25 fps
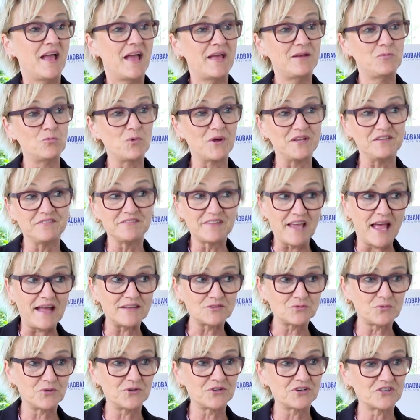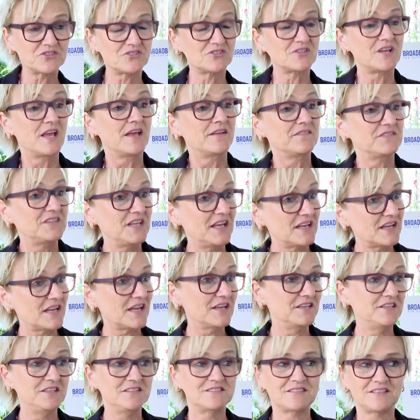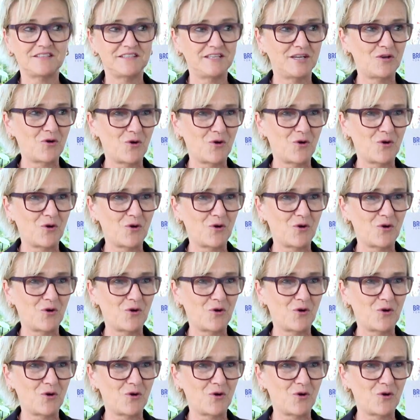And when that works, they can easily